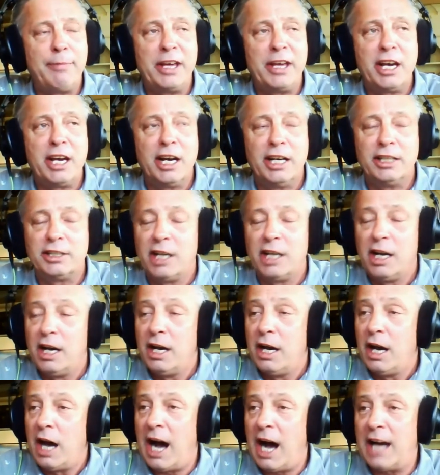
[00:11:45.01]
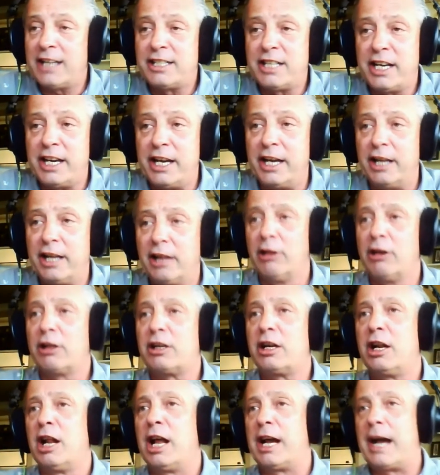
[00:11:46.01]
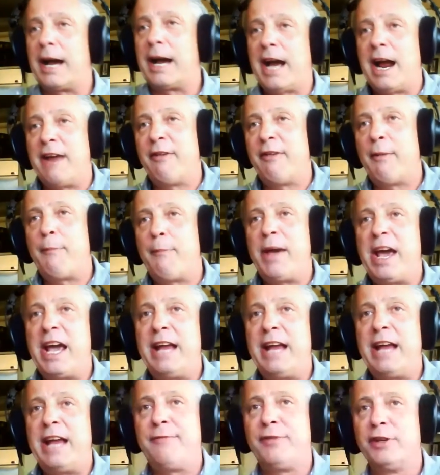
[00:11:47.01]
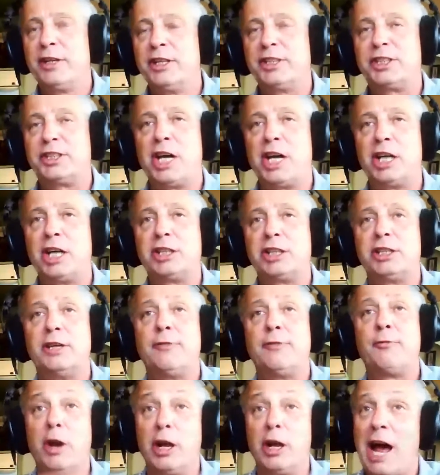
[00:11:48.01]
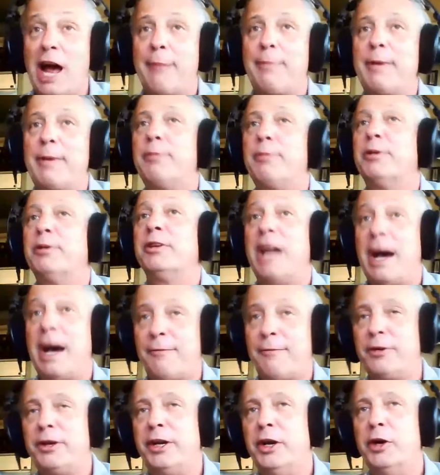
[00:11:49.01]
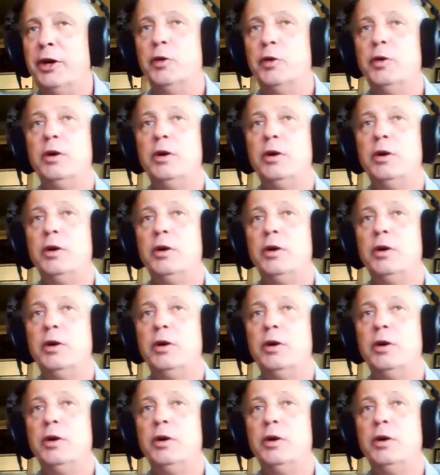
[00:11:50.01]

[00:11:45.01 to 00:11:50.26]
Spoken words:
because I'll tell you, it looked like a kind of a painful discussion for a lot of people, not for you,